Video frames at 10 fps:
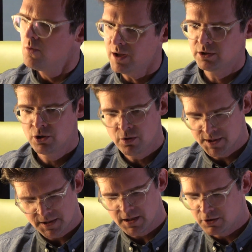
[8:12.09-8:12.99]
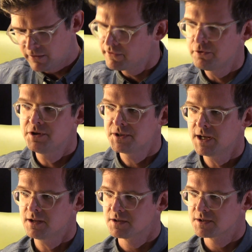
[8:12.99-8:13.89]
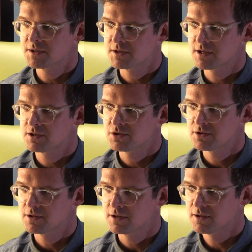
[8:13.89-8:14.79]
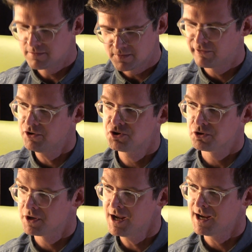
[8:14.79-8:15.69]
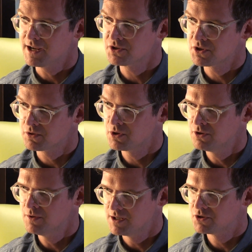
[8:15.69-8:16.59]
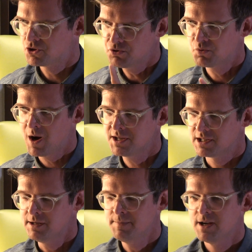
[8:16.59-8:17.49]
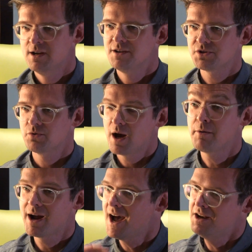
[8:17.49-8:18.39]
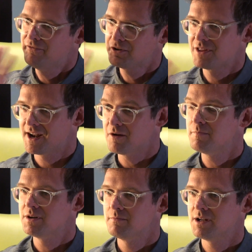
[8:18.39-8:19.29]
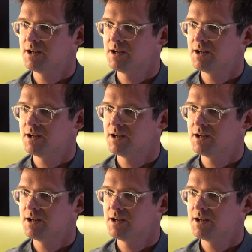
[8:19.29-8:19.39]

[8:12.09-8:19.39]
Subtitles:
well, you know, it's you have 30 seconds to finish your day, so, you know, choose wisely. So anyway, I had to figure that out. But